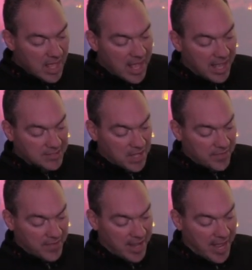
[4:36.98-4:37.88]
As
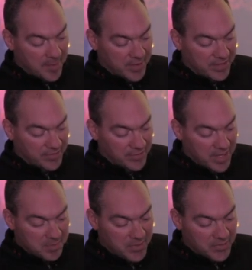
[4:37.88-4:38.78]
often happens,
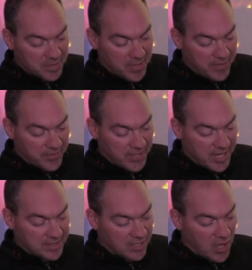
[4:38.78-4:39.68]
music meant for
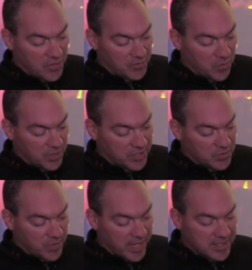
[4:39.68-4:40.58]
dancing also worked its
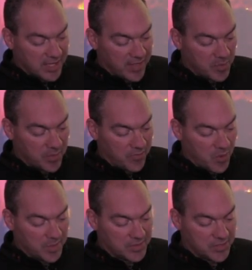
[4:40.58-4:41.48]
way into other
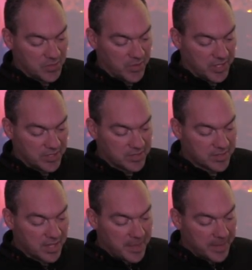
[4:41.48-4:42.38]
performing situations,
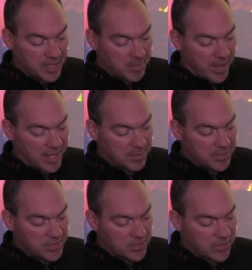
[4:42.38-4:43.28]
combining
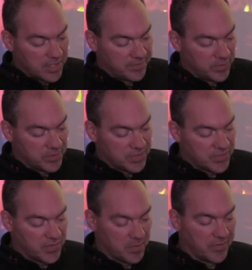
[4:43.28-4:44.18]
musical influences
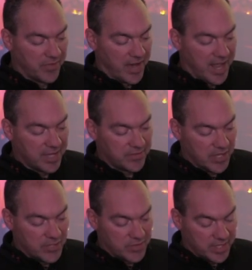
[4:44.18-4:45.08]
from a variety of
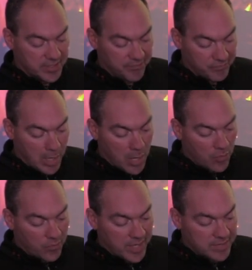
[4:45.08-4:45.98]
countries.
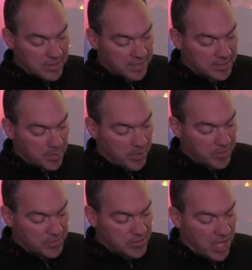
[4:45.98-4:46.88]
Renaissance
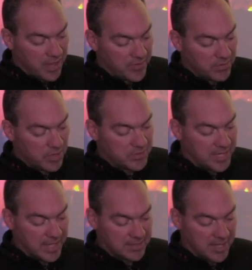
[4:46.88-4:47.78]
composers often wrote
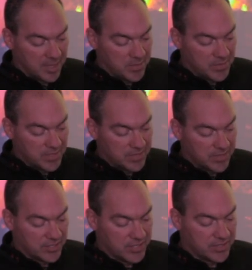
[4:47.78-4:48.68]
dance-like music,
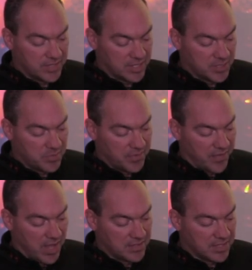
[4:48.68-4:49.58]
such as sets of
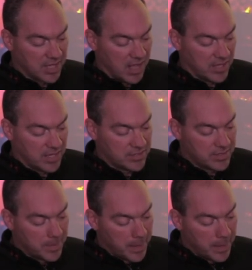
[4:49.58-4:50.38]
pavanes and galliards.